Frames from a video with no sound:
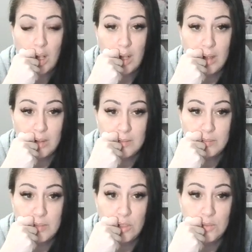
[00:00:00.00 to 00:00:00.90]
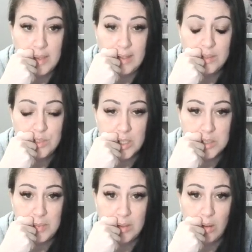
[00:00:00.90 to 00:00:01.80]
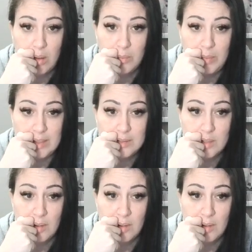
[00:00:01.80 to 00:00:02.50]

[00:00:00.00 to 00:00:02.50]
Um, you made a judgment call based